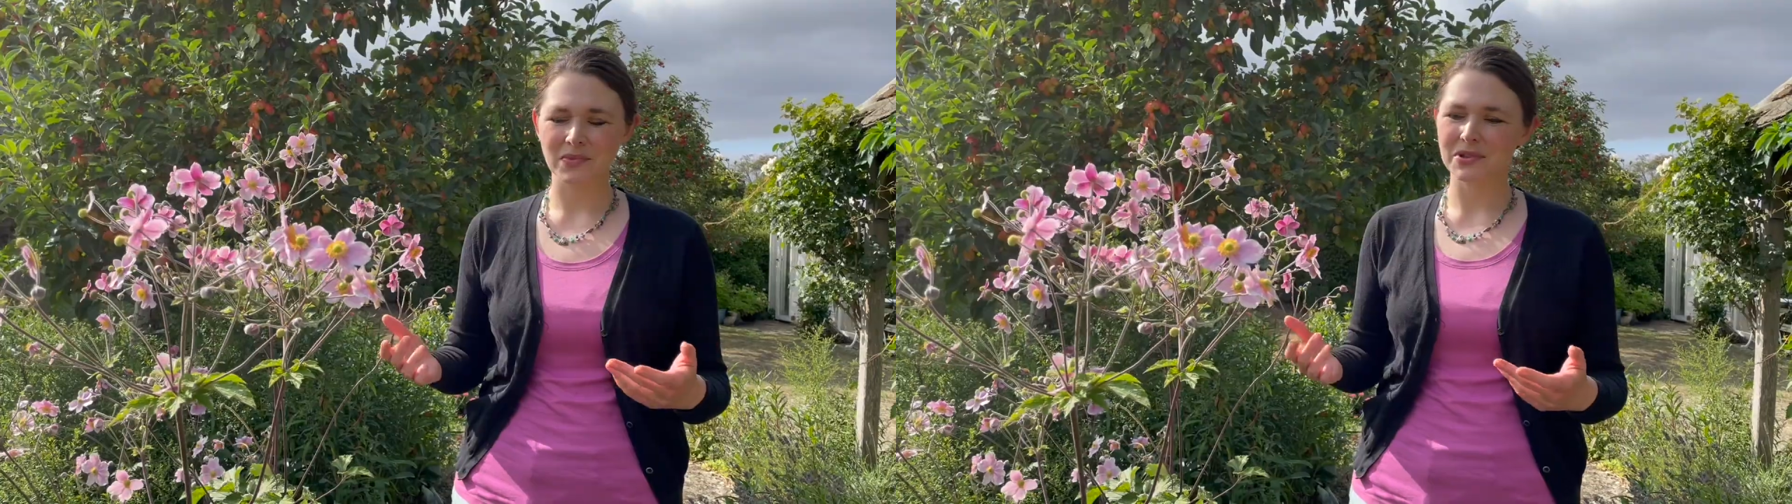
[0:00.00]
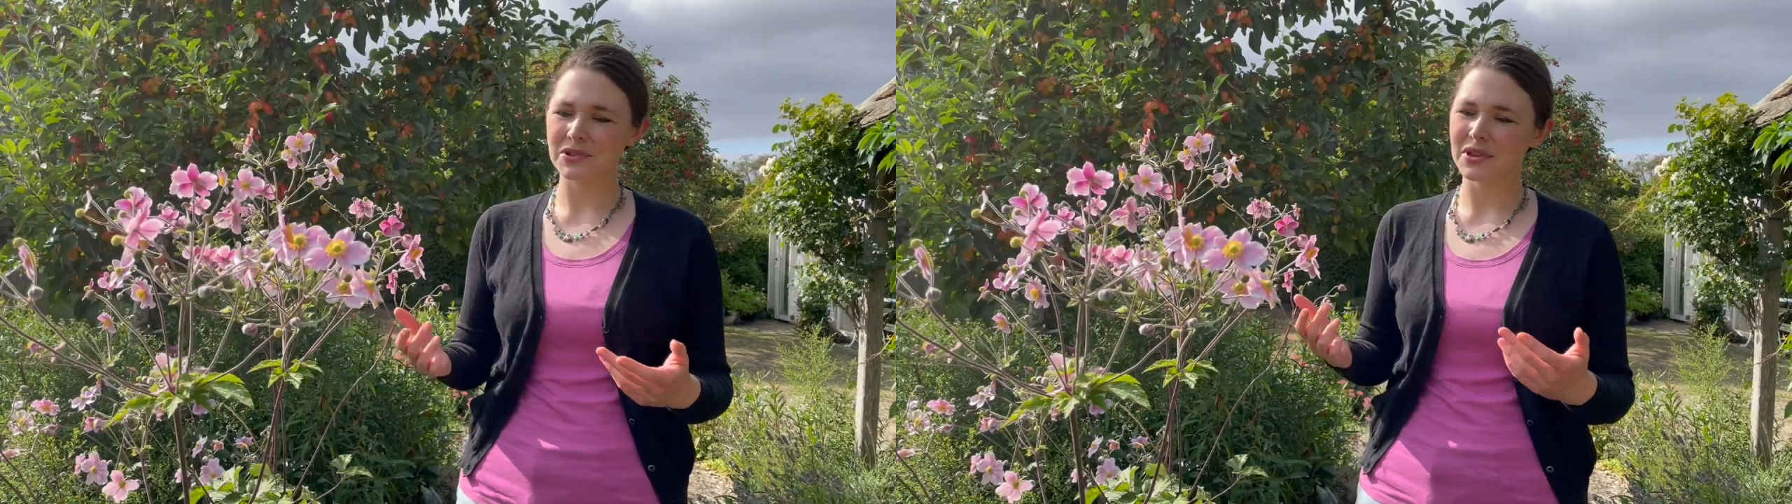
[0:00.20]

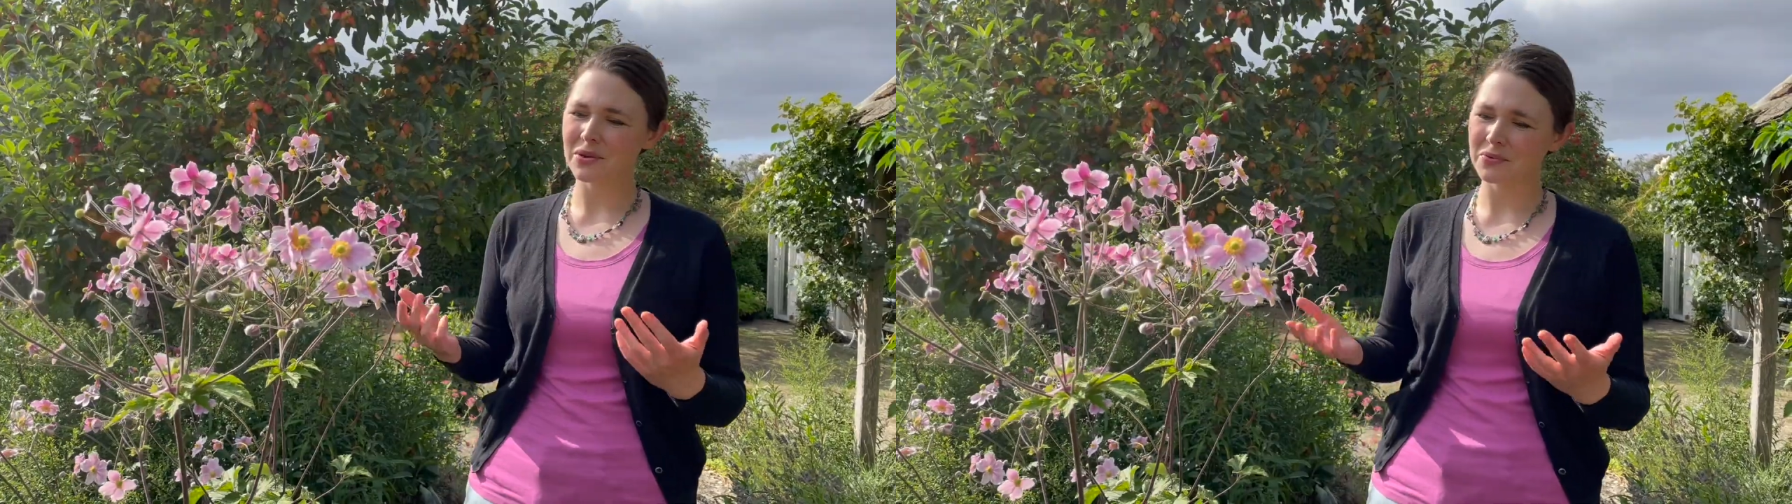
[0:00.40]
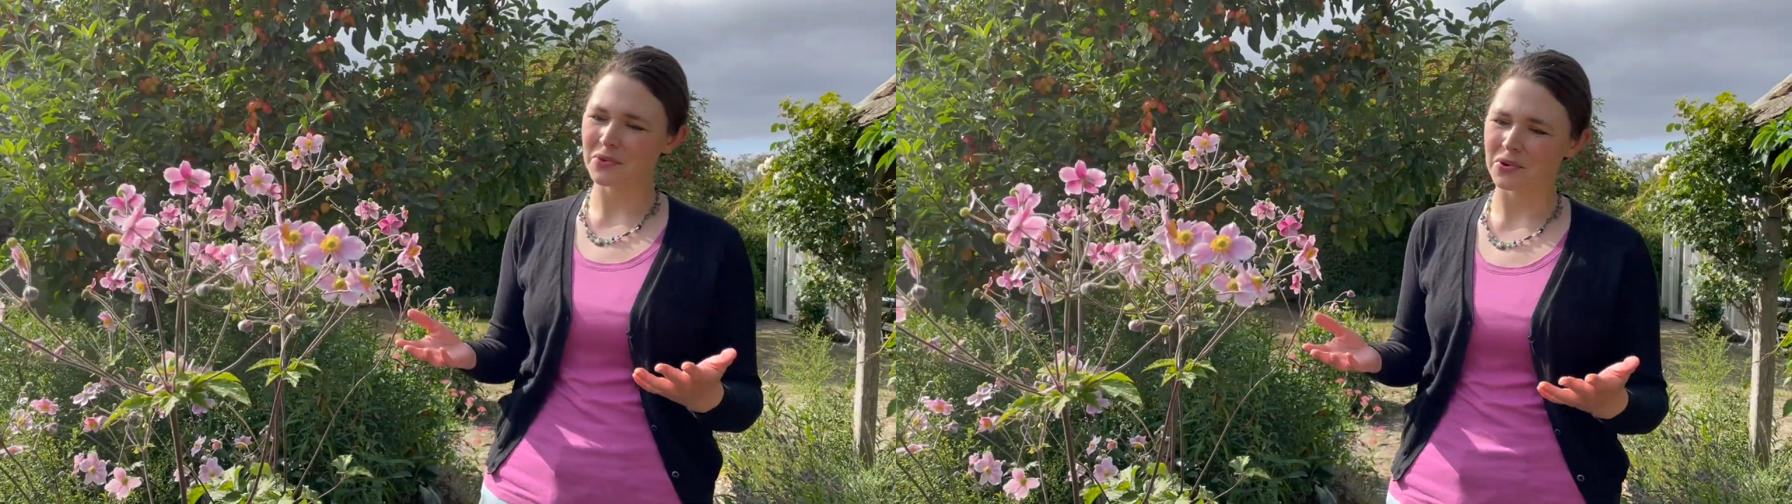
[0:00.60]
So
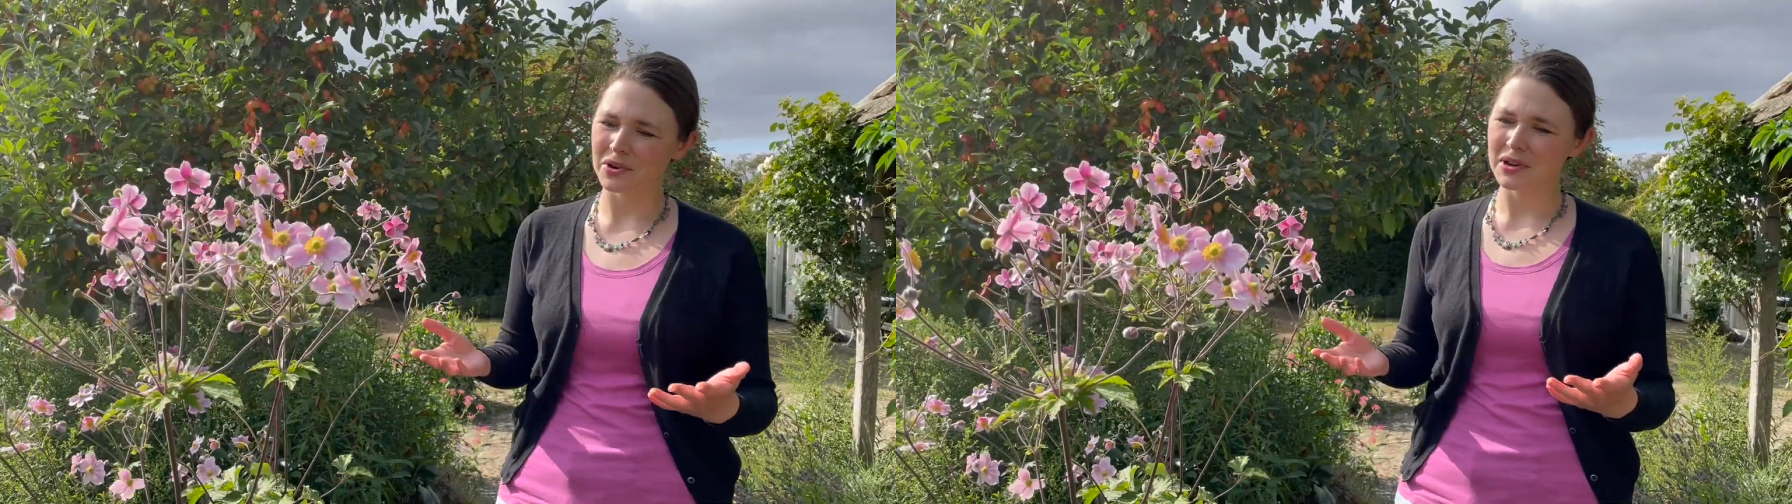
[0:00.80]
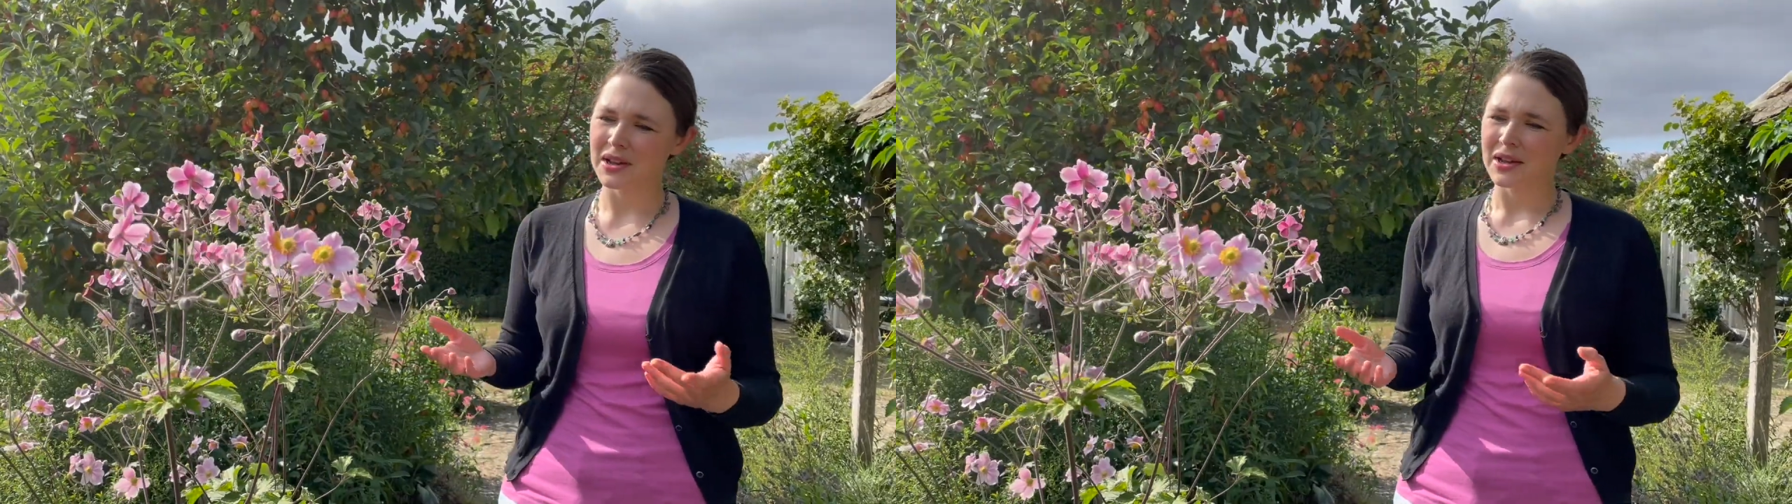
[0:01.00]

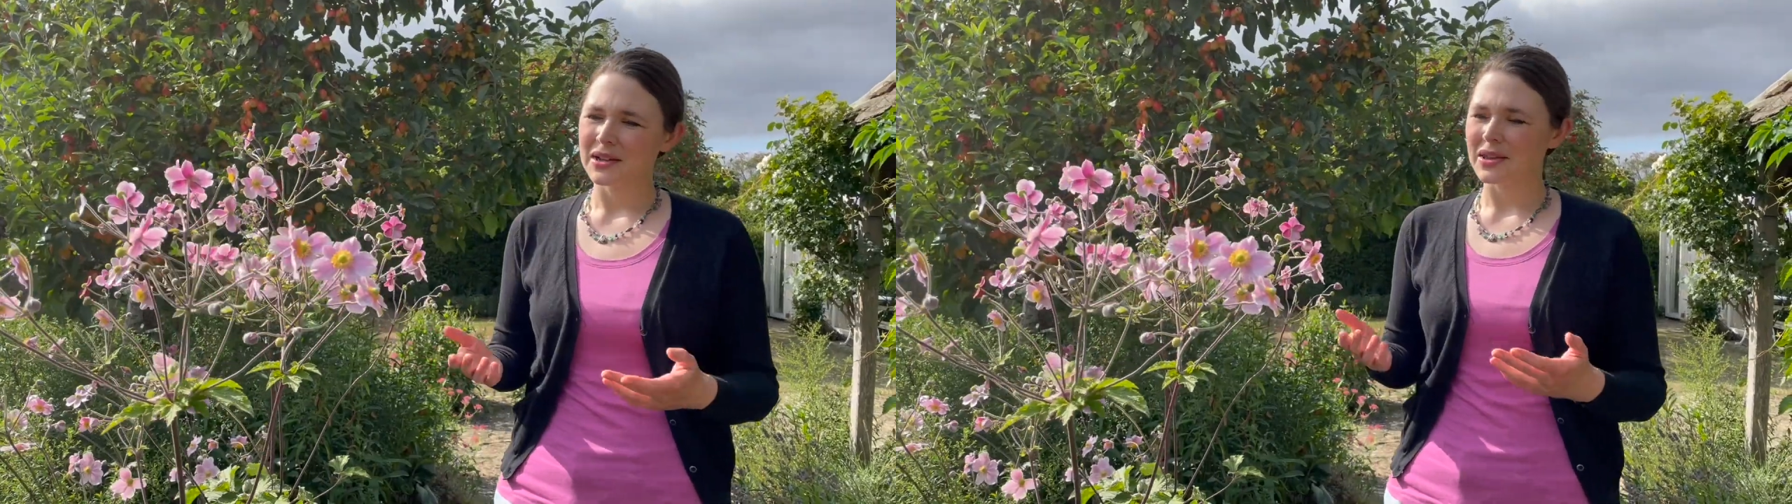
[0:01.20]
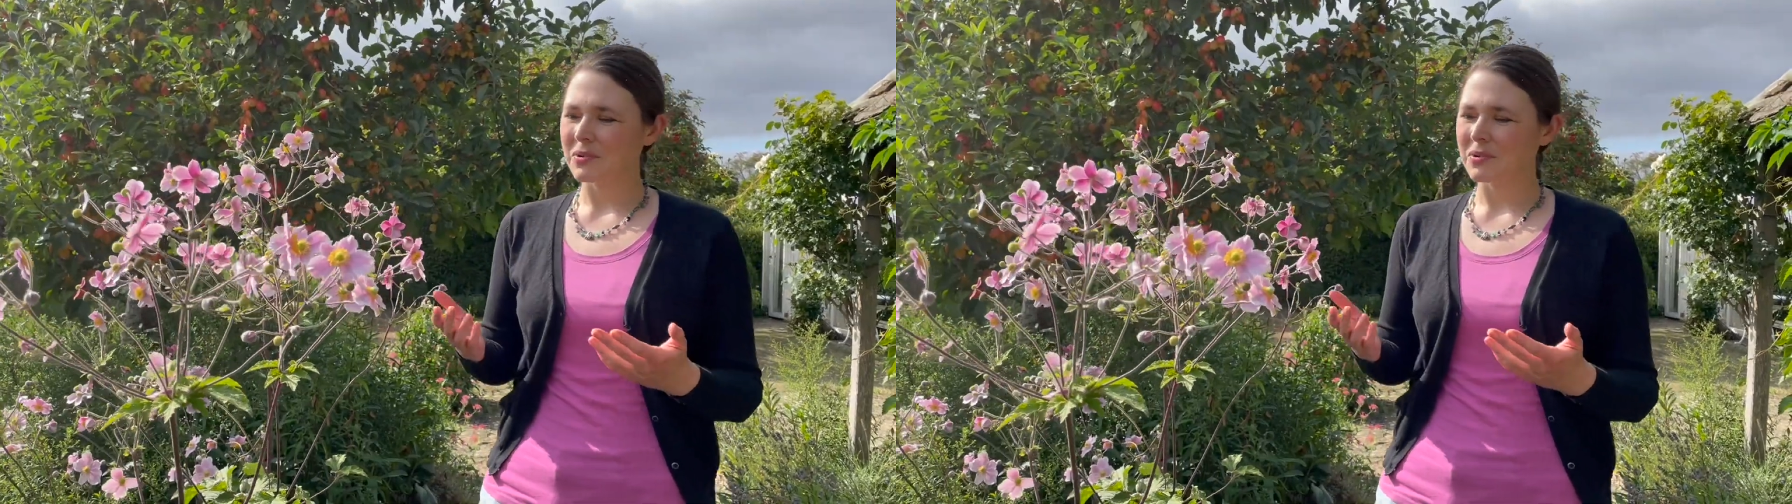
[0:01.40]
therefore, they